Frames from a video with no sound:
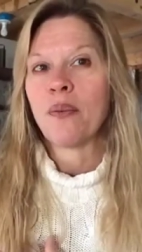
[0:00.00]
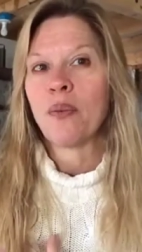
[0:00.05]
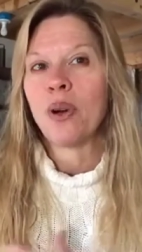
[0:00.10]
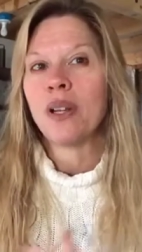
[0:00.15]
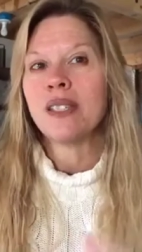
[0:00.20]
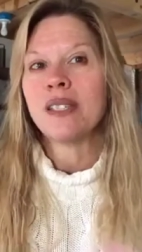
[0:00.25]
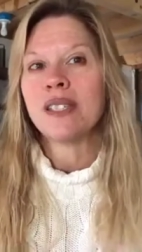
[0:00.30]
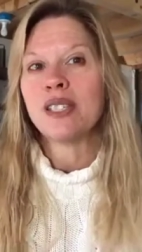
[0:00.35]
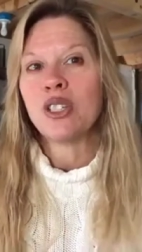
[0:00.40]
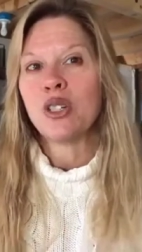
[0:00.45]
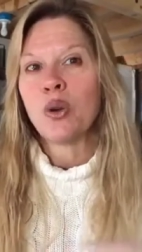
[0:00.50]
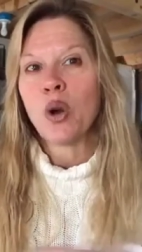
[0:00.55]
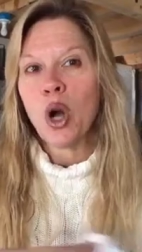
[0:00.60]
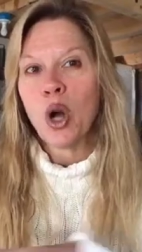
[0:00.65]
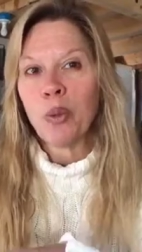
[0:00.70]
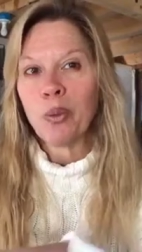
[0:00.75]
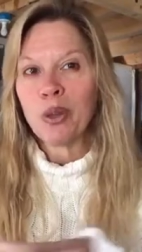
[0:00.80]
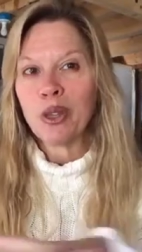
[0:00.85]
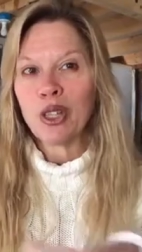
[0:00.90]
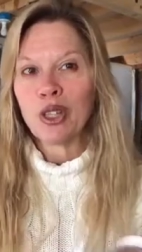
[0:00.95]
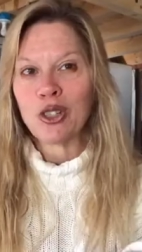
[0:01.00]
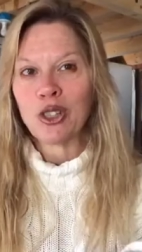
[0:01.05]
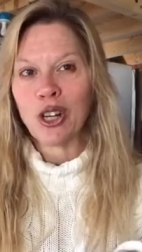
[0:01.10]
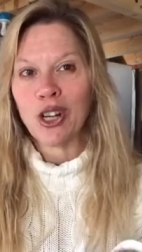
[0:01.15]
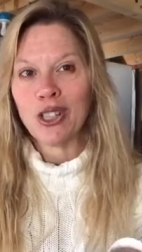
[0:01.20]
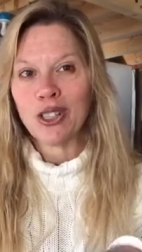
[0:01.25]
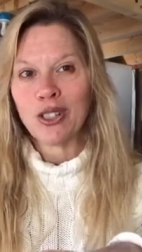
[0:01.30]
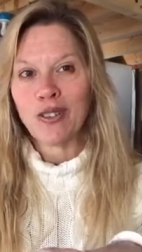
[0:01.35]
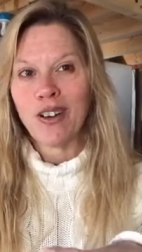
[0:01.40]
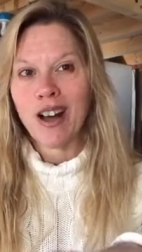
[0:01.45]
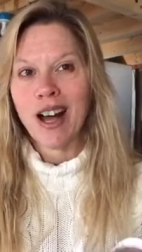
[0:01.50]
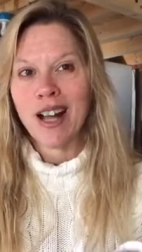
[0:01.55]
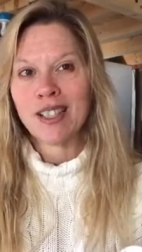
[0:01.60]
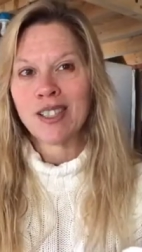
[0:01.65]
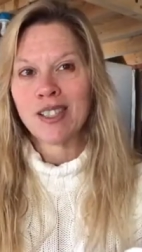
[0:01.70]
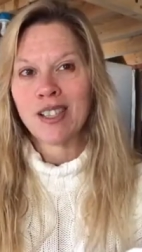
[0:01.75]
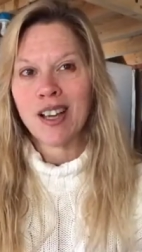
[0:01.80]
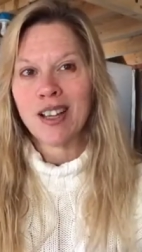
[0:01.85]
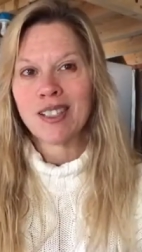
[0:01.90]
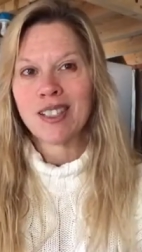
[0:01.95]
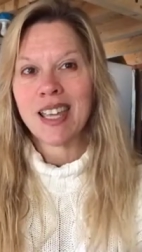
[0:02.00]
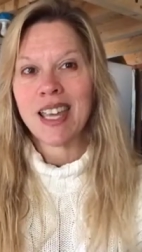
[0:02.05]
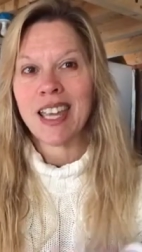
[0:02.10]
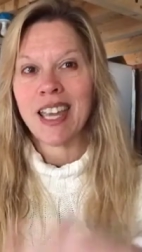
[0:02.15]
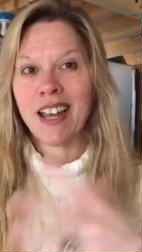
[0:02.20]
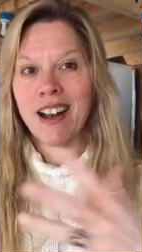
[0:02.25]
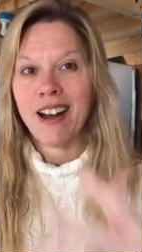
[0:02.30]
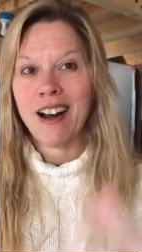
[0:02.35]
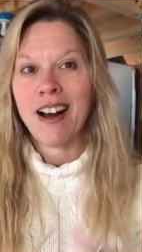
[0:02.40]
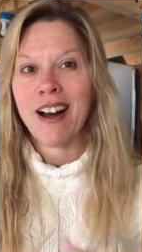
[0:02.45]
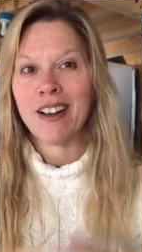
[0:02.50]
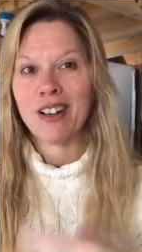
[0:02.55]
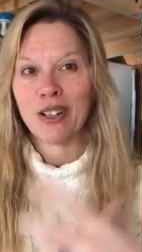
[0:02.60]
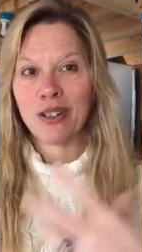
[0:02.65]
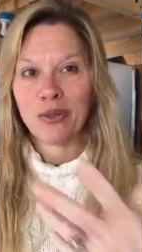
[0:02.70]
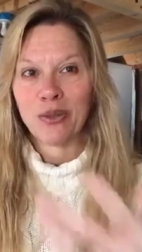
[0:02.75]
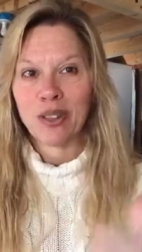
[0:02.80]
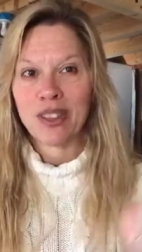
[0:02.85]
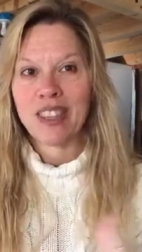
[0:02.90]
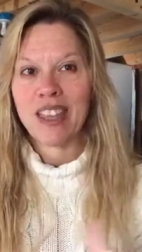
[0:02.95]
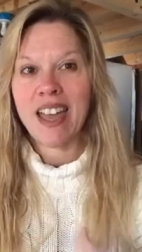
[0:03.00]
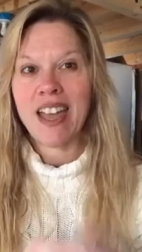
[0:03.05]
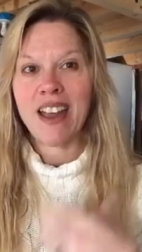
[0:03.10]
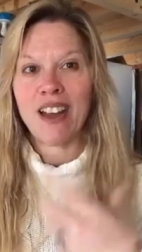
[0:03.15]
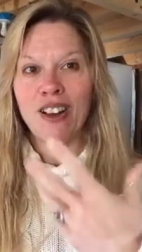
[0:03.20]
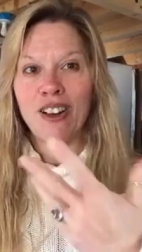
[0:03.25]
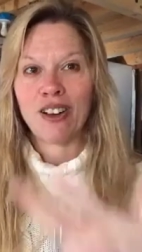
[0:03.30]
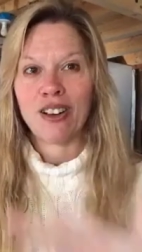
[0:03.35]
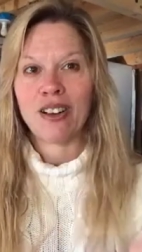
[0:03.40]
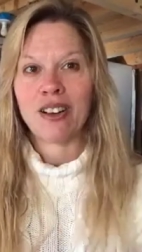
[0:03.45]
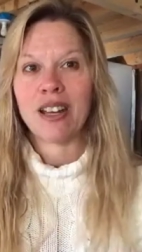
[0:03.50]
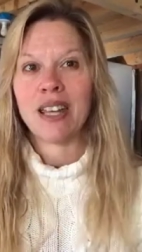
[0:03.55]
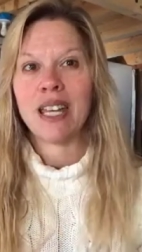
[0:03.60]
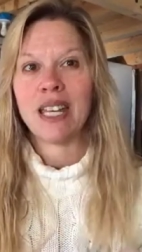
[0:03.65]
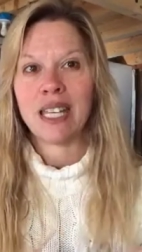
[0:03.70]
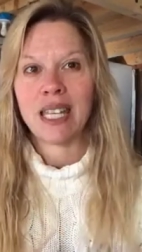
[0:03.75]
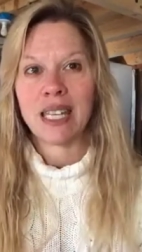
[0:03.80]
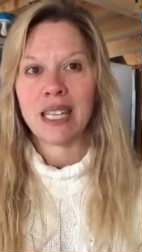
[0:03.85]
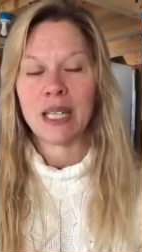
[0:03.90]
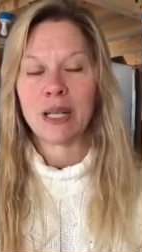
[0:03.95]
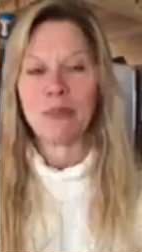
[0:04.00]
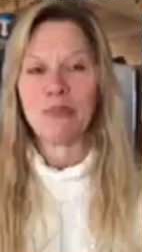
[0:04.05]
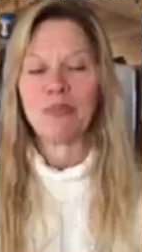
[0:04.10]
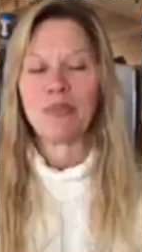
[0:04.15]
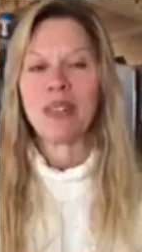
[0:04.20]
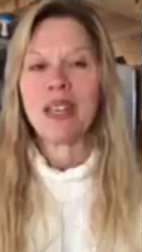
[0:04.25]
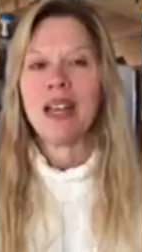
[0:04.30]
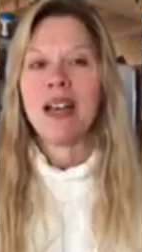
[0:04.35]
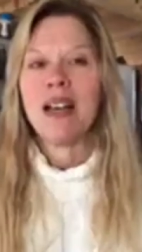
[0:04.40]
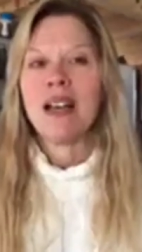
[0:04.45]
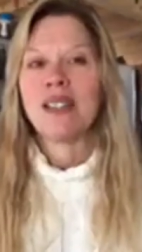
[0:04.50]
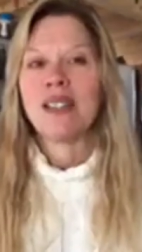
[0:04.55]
once you open the jars of hot sauce they get hotter with the air hitting them